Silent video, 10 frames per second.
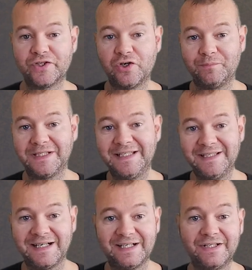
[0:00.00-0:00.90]
a complete
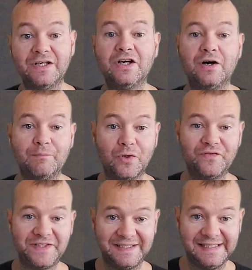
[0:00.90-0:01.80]
guide on
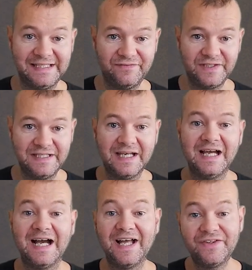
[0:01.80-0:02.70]
both the Eevee
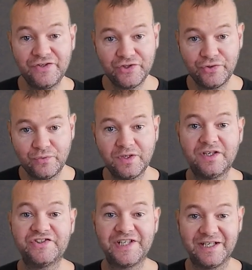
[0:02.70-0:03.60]
and the new
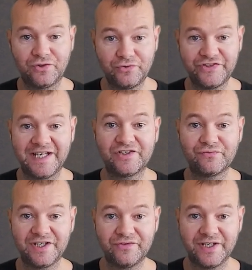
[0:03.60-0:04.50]
Cycles X
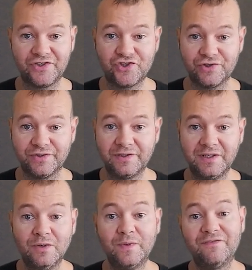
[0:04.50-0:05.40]
render engine.
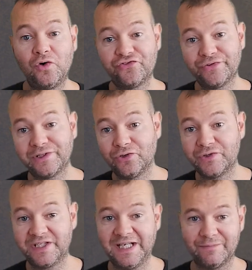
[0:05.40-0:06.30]
We've also
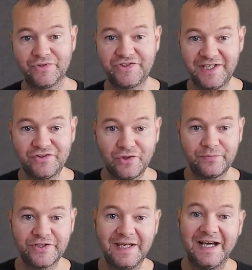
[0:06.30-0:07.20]
included camera
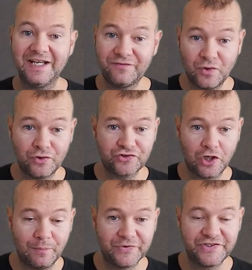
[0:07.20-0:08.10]
setups and of course
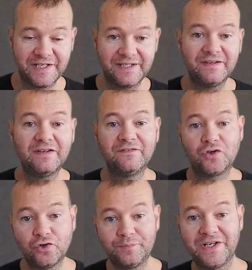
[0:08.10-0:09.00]
compositing for
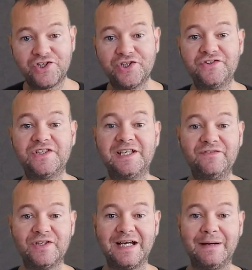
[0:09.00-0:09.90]
good measure to give
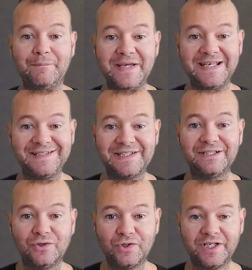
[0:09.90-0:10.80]
you that amazing
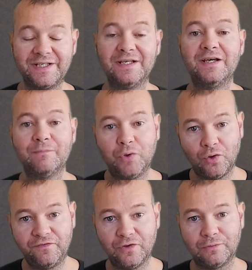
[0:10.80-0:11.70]
looking
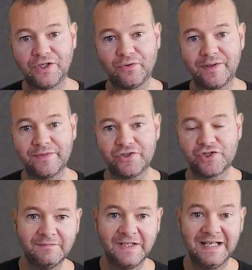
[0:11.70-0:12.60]
portfolio image.
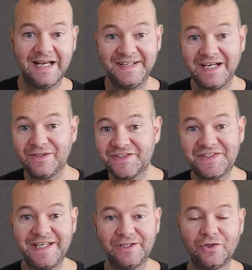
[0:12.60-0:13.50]
And now let's
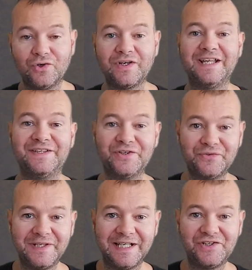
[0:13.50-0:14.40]
take a look at the
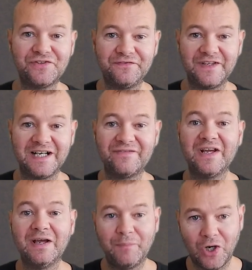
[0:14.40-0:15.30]
Unreal Engine 5
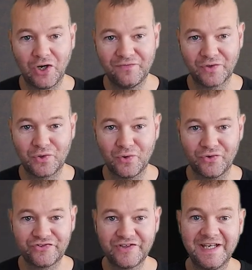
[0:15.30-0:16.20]
part of the
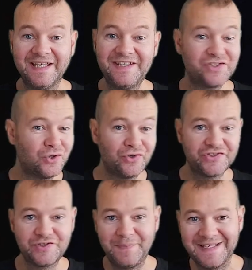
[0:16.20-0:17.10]
course. This course
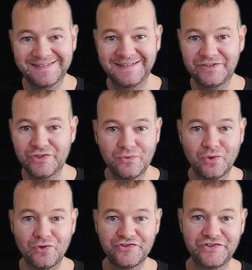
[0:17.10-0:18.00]
is basically two
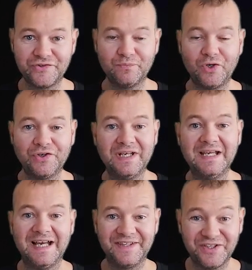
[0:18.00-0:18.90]
courses in one,
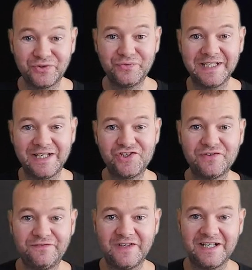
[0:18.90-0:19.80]
and the Unreal
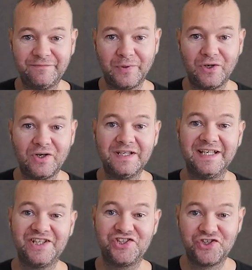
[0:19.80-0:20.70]
Engine 5 part
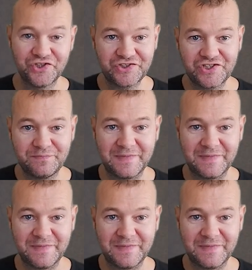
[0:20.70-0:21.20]
is just as